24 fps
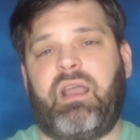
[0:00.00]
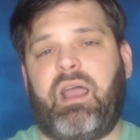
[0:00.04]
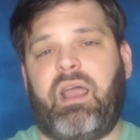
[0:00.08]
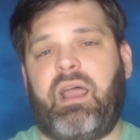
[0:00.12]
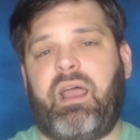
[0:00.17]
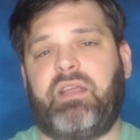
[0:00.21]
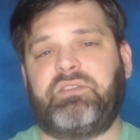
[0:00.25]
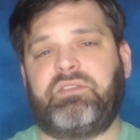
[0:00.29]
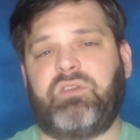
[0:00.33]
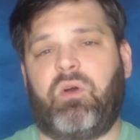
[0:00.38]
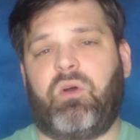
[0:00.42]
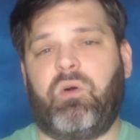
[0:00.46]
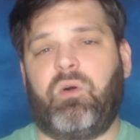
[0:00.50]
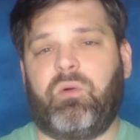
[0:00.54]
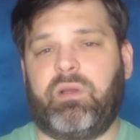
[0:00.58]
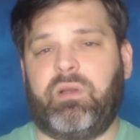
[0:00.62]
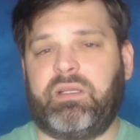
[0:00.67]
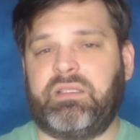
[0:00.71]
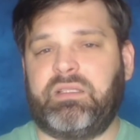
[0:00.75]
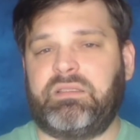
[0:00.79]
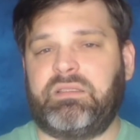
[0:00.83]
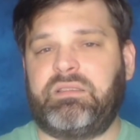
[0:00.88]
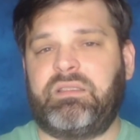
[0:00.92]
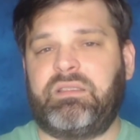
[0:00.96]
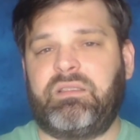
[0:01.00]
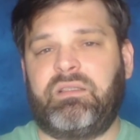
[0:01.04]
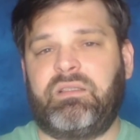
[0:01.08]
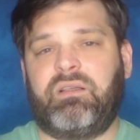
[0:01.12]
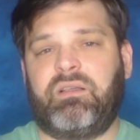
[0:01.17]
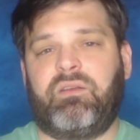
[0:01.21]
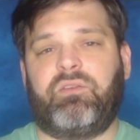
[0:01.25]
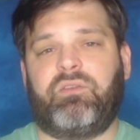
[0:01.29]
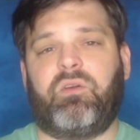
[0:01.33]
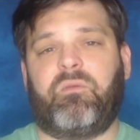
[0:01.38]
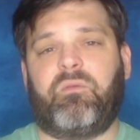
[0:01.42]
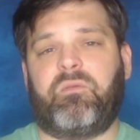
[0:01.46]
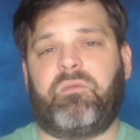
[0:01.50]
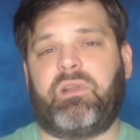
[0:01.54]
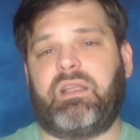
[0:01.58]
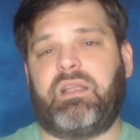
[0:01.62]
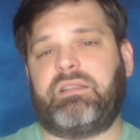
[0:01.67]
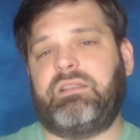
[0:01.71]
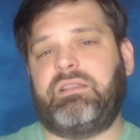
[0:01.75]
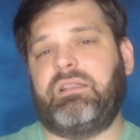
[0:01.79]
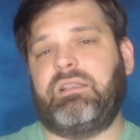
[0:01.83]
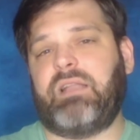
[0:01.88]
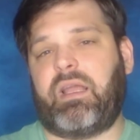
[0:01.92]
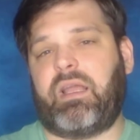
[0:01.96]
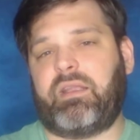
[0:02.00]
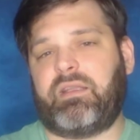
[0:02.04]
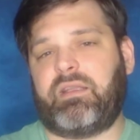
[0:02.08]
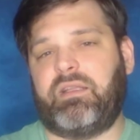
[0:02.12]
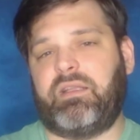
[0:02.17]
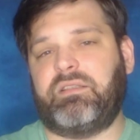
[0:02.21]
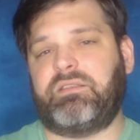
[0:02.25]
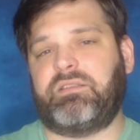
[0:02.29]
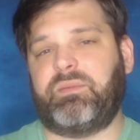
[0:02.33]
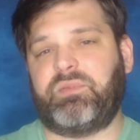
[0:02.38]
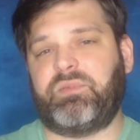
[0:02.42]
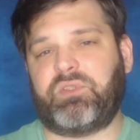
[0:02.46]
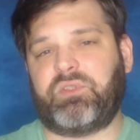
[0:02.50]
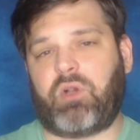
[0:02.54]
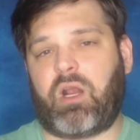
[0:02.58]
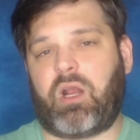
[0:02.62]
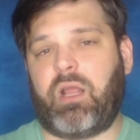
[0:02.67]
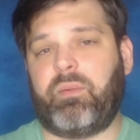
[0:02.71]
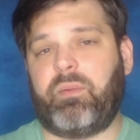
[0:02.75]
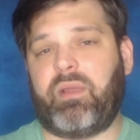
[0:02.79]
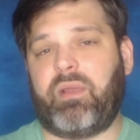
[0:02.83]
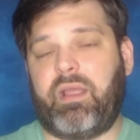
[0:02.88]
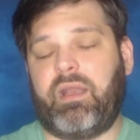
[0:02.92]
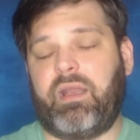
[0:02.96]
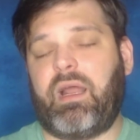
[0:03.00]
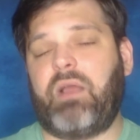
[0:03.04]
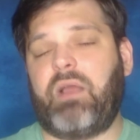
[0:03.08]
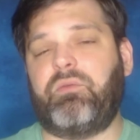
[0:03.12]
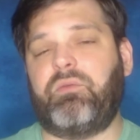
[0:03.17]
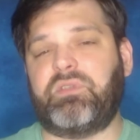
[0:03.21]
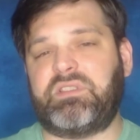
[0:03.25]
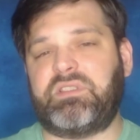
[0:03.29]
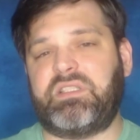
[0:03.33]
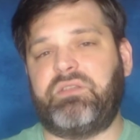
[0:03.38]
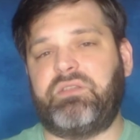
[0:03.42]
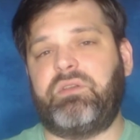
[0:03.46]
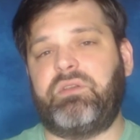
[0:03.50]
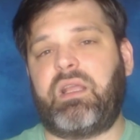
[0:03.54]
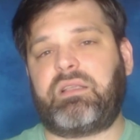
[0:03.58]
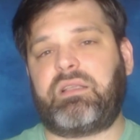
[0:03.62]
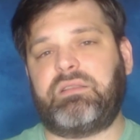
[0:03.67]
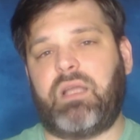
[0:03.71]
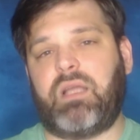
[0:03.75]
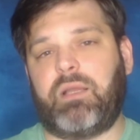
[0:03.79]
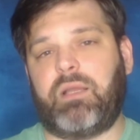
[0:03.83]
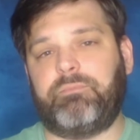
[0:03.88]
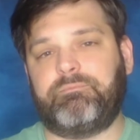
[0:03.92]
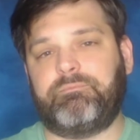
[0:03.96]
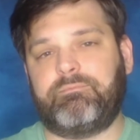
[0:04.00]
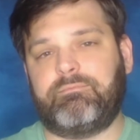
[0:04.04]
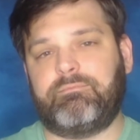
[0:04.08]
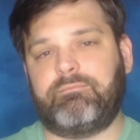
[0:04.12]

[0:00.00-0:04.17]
As always, don't forget to like and subscribe, and I will see you next time.